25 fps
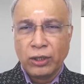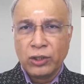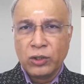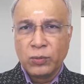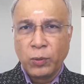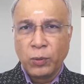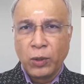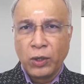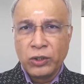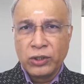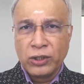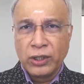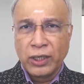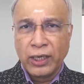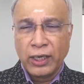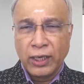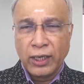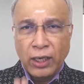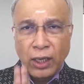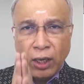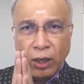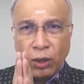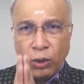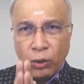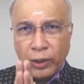
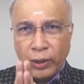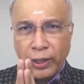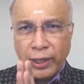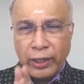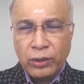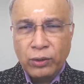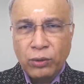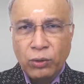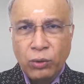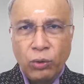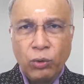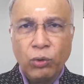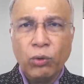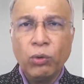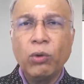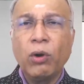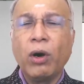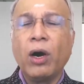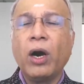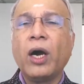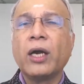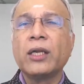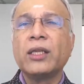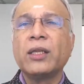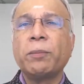sponsoring, look at who
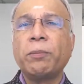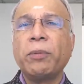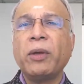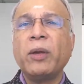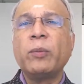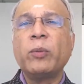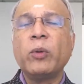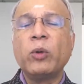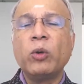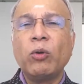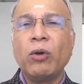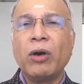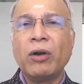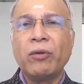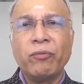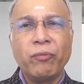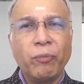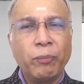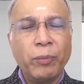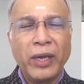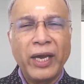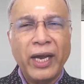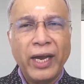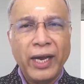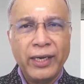are the people who are
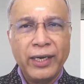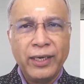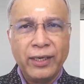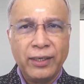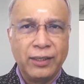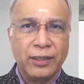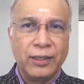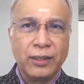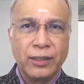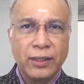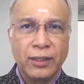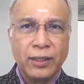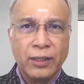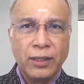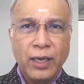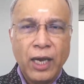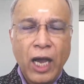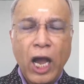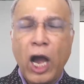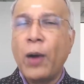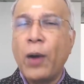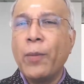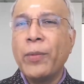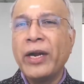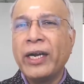behind her.
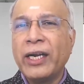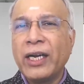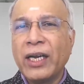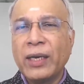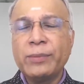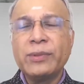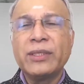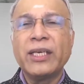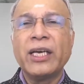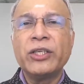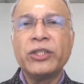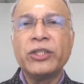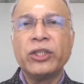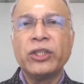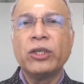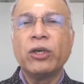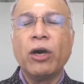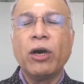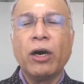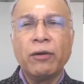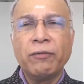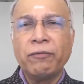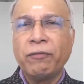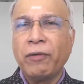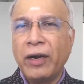How many times has she
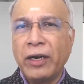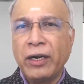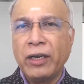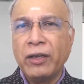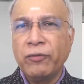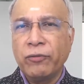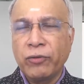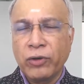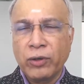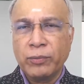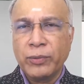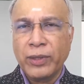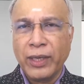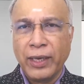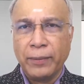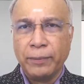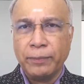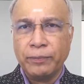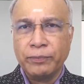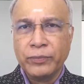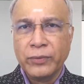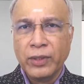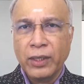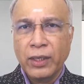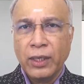got funding from them?
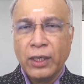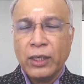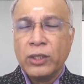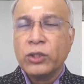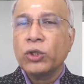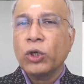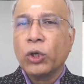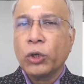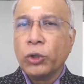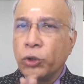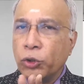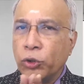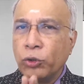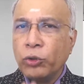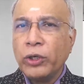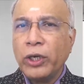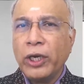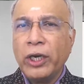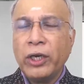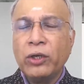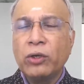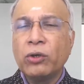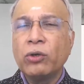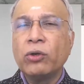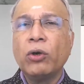So you
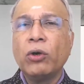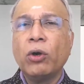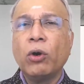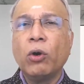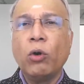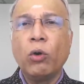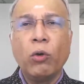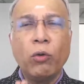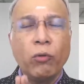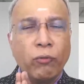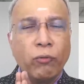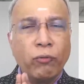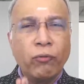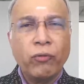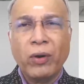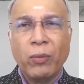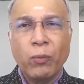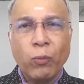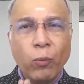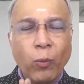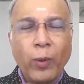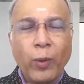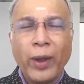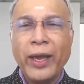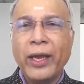need to know
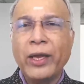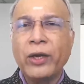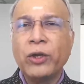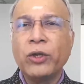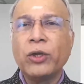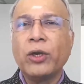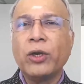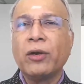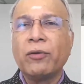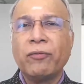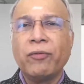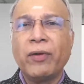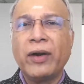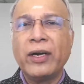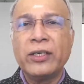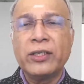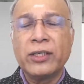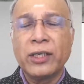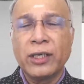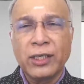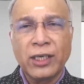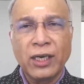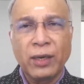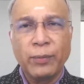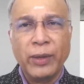from where your funds
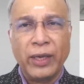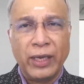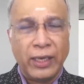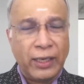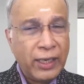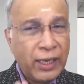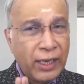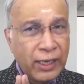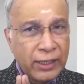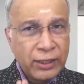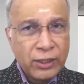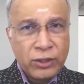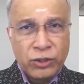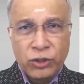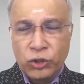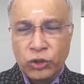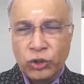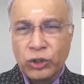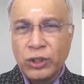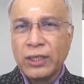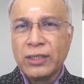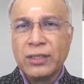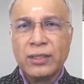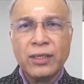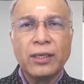are coming. This is
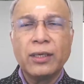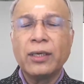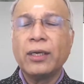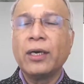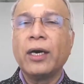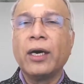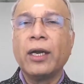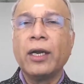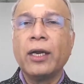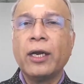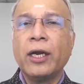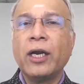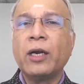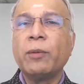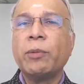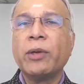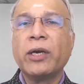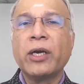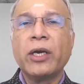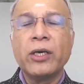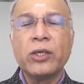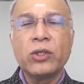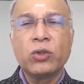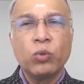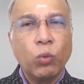just an alert,
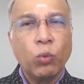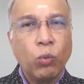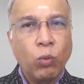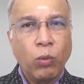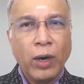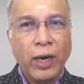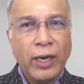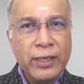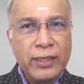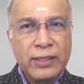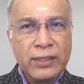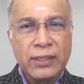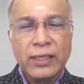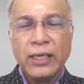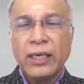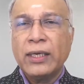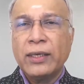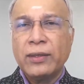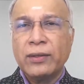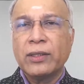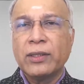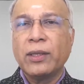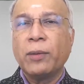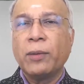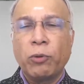because once
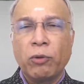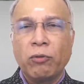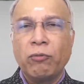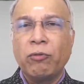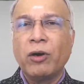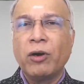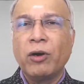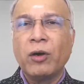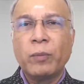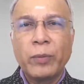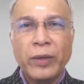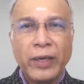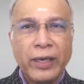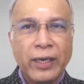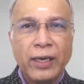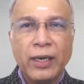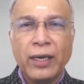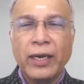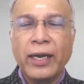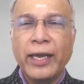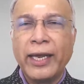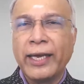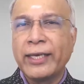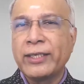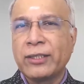the
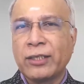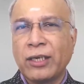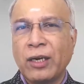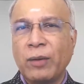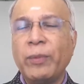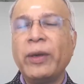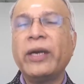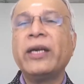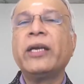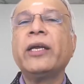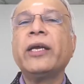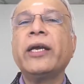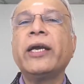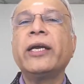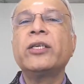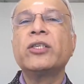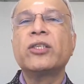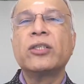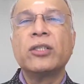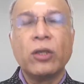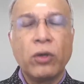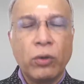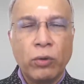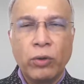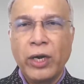proverbial excrement hits
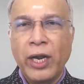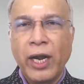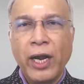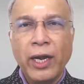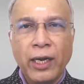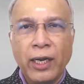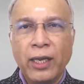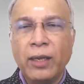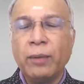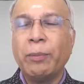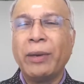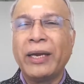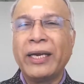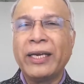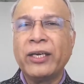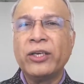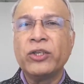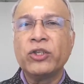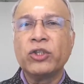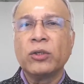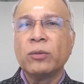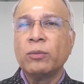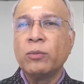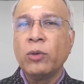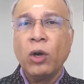the rotating
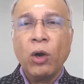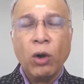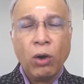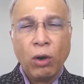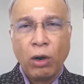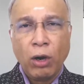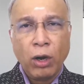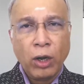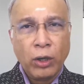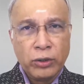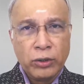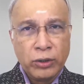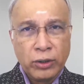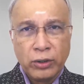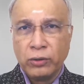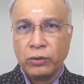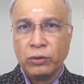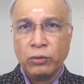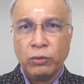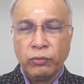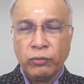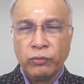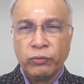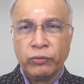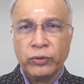mechanism on the
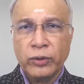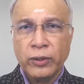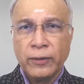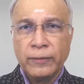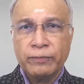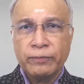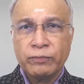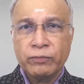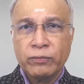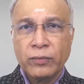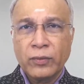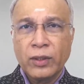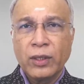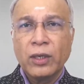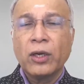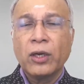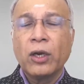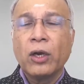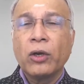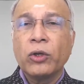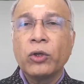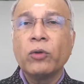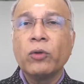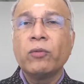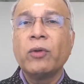roof,
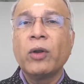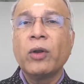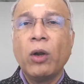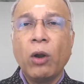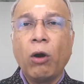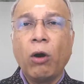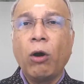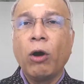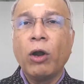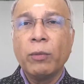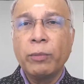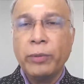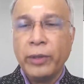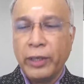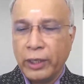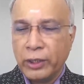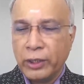you will all be